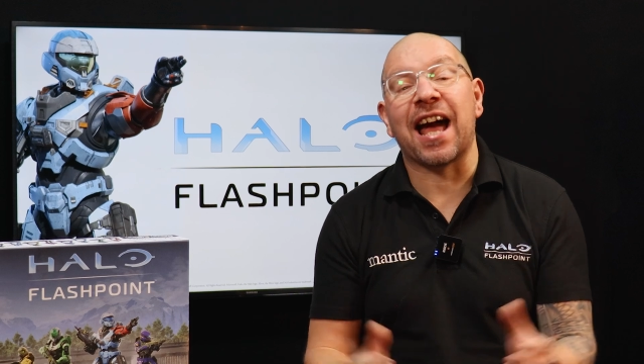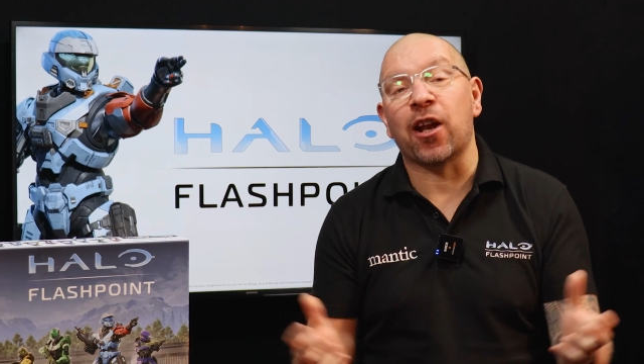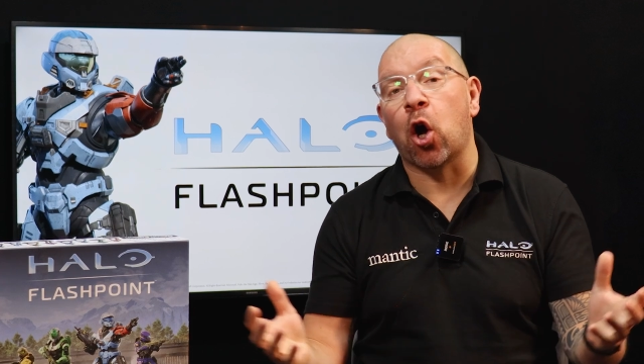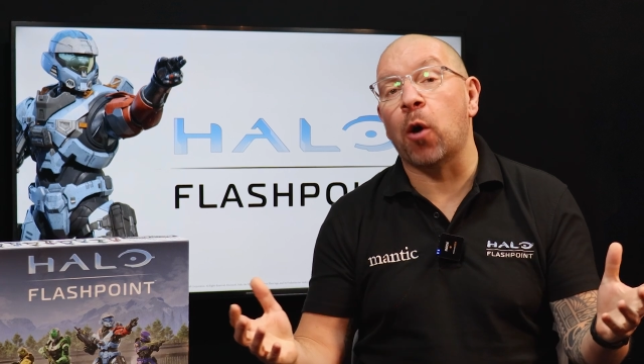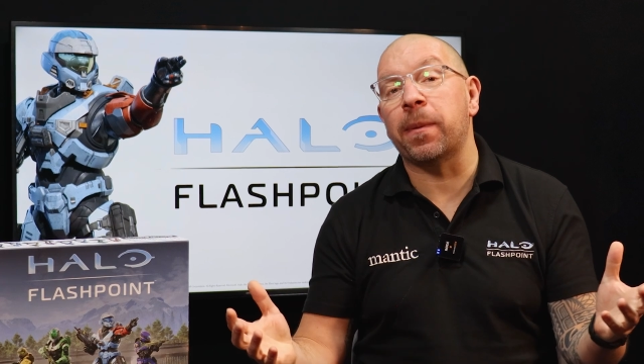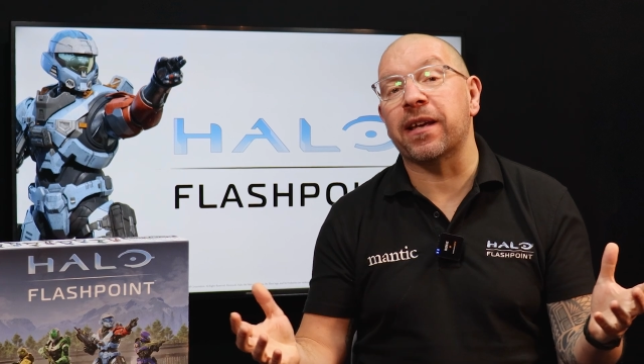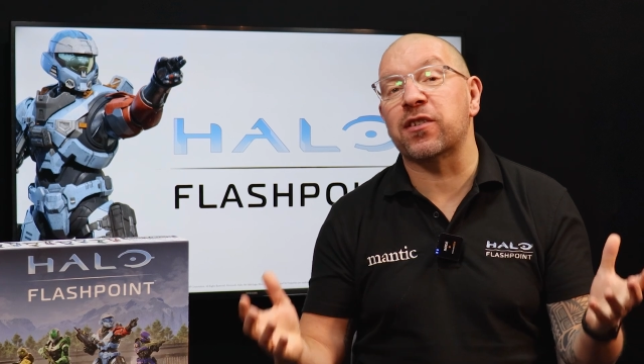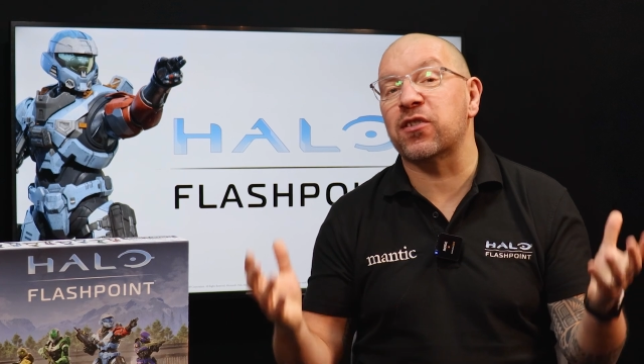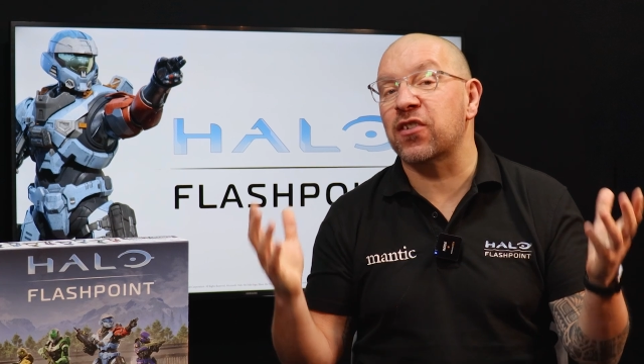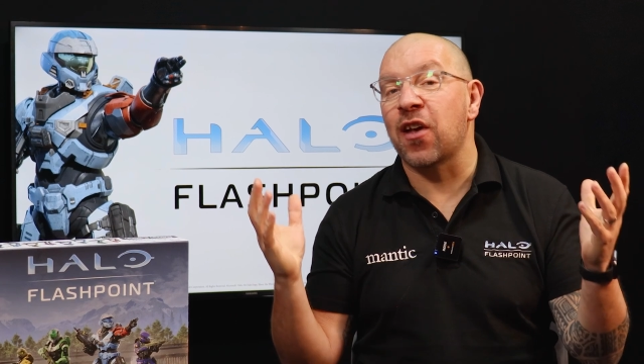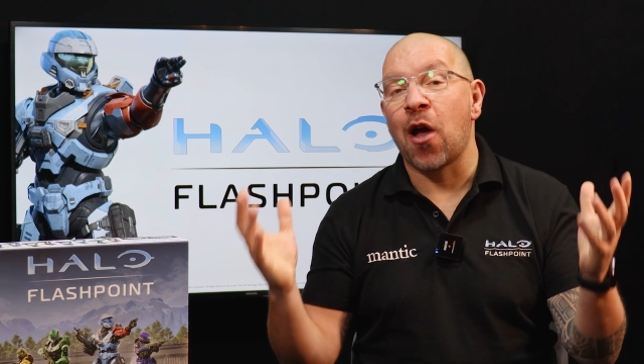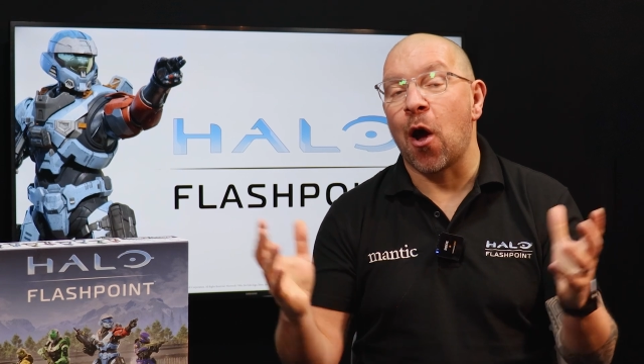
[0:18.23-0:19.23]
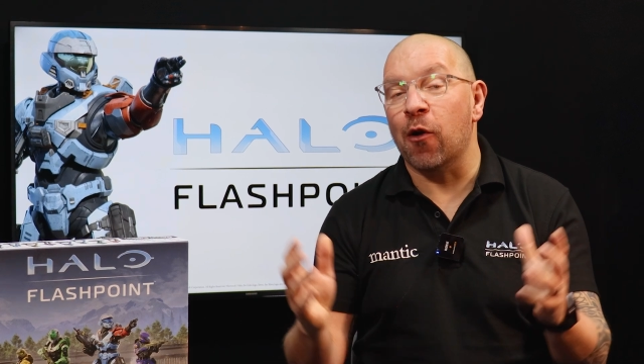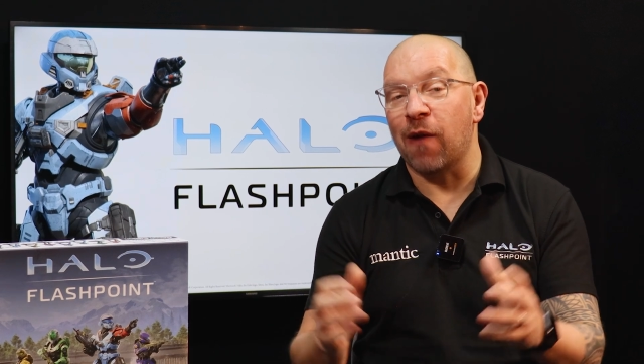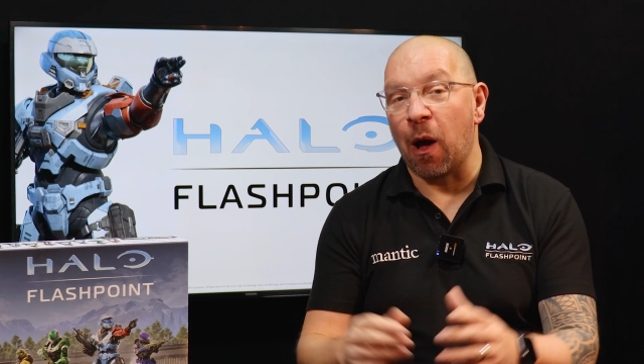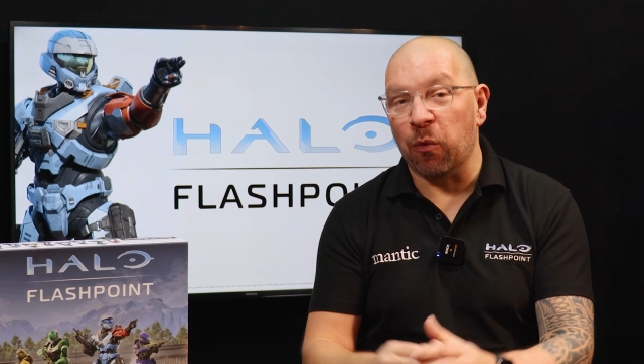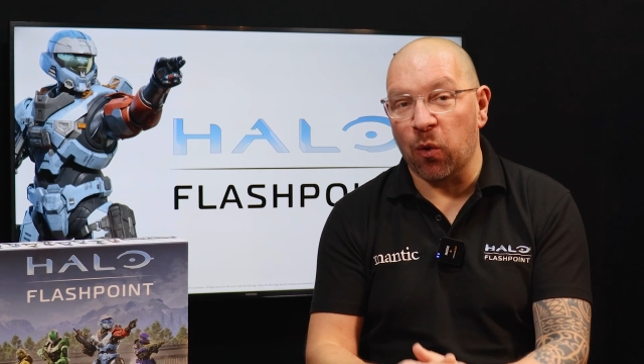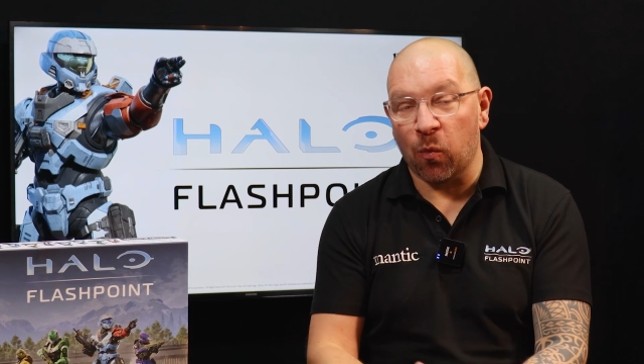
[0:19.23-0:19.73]
and hobbyists
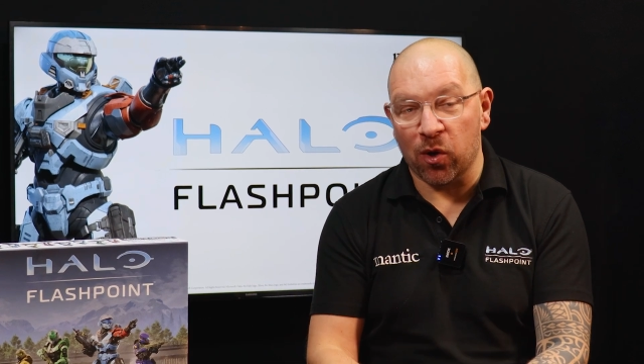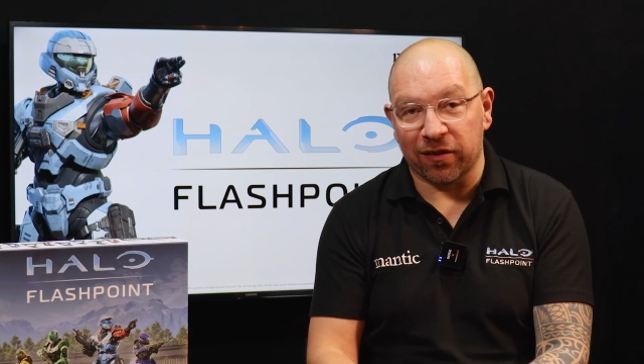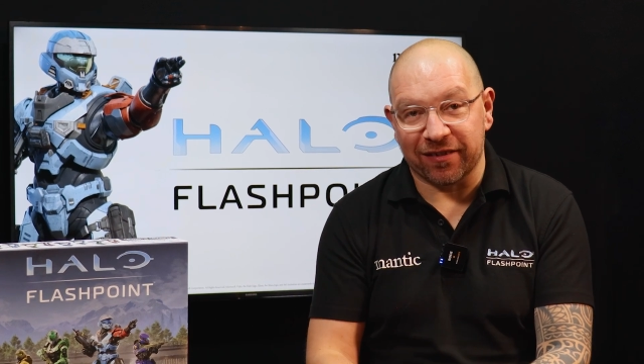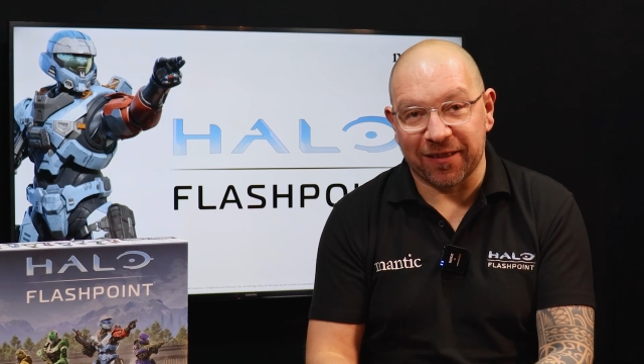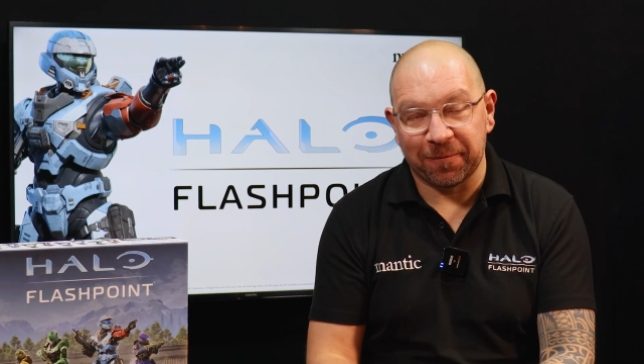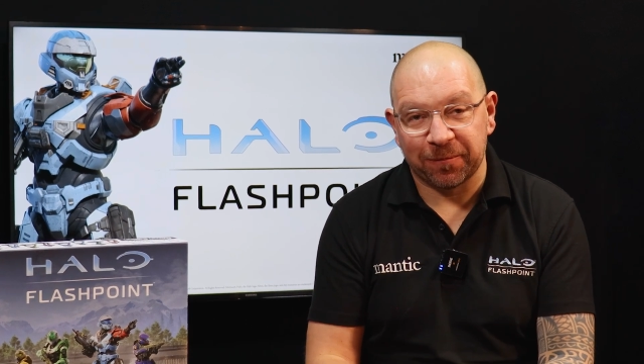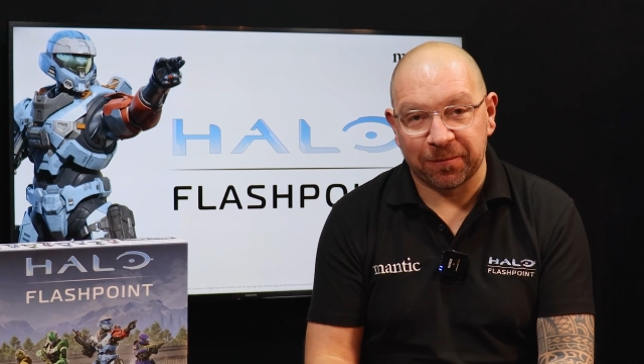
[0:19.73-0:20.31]
around the world.